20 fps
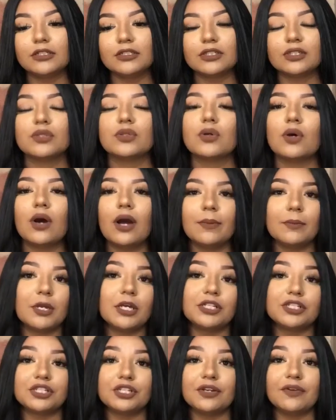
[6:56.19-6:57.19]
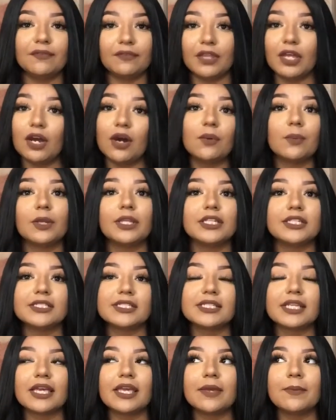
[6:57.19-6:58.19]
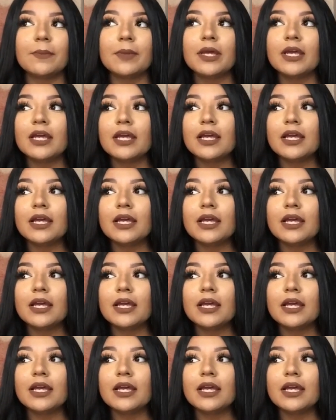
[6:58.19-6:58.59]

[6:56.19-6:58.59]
so I'm not sure if they all run the same,